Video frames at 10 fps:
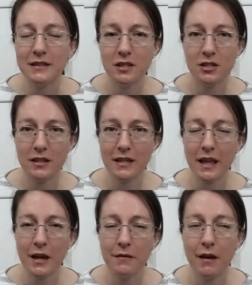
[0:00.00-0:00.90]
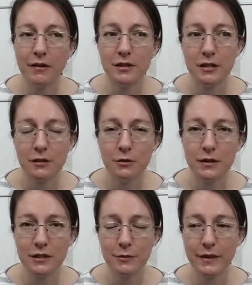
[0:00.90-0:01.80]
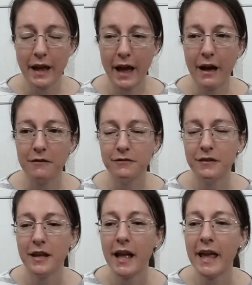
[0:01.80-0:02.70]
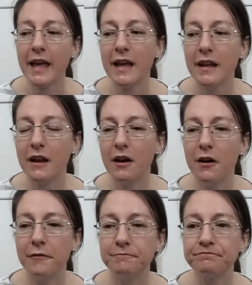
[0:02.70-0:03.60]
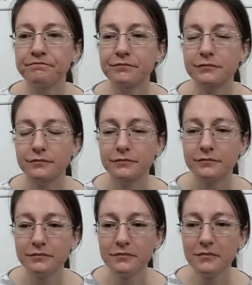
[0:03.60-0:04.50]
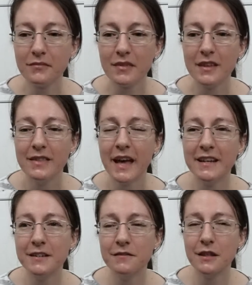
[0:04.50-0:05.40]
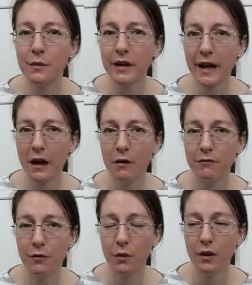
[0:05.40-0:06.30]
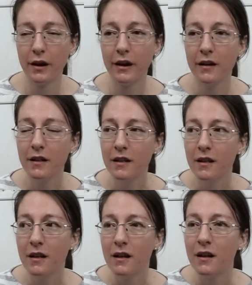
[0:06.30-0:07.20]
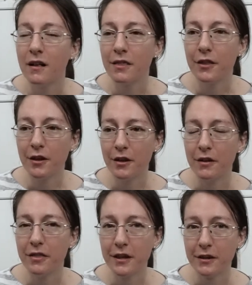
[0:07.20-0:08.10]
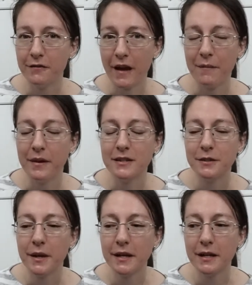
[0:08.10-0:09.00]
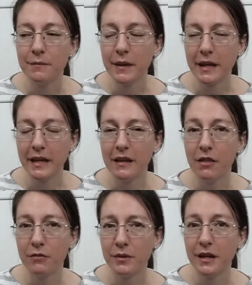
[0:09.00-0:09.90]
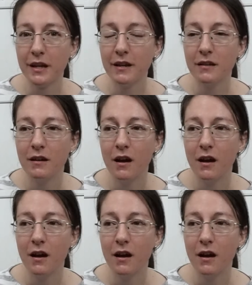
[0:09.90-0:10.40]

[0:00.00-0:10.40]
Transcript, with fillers: stitch length at around a 2, a 2.5, and that didn't really work out for the thicker fabric, so I ended up making it 3,